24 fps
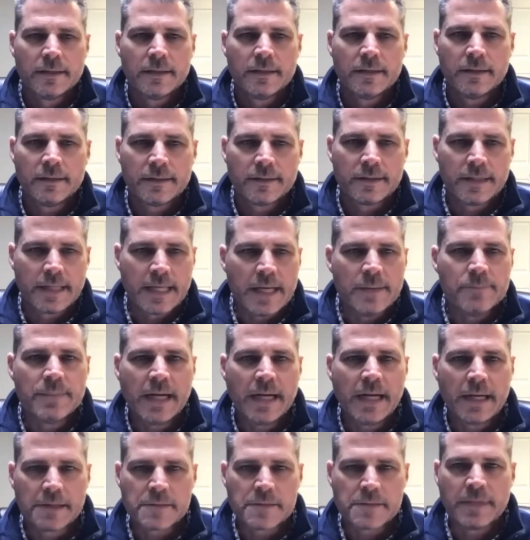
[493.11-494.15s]
Uh, the
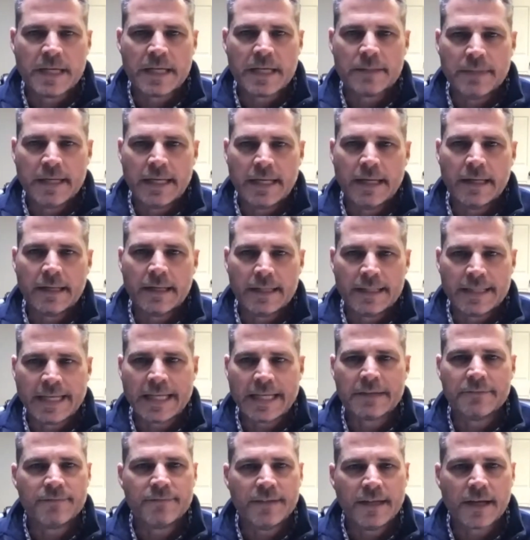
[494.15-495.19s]
impact is being made, and
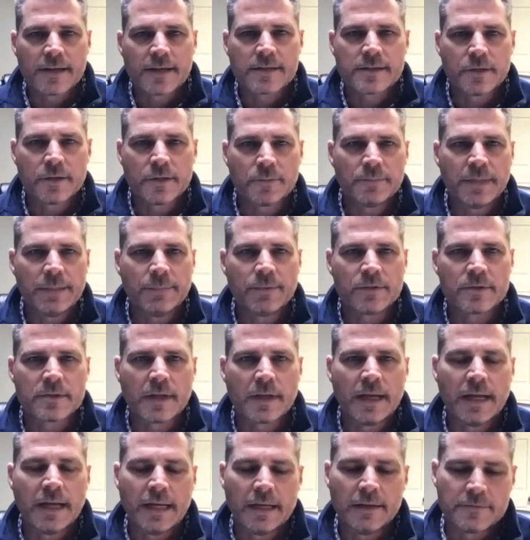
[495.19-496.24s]
that affects other people's
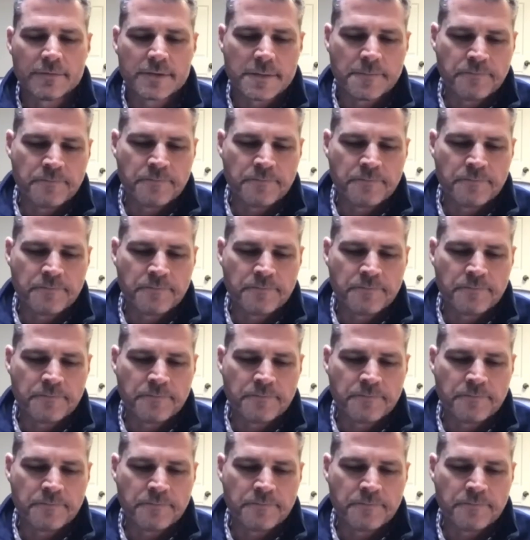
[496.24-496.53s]
lives.